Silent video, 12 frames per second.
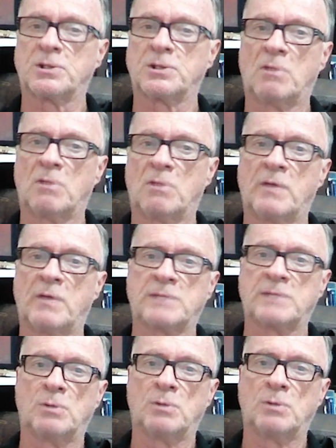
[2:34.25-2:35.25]
of their
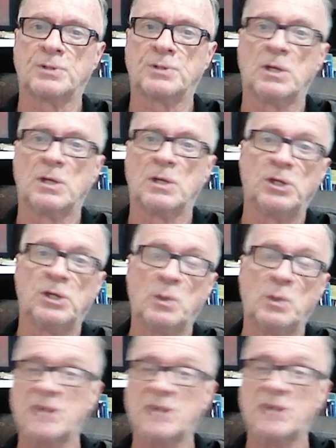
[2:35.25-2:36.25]
exports.
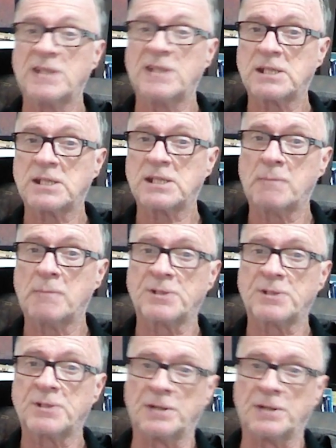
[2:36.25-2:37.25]
USA takes
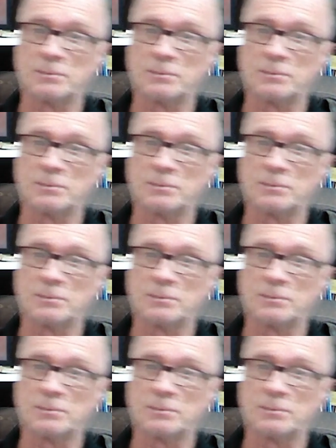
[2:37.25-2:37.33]
10%.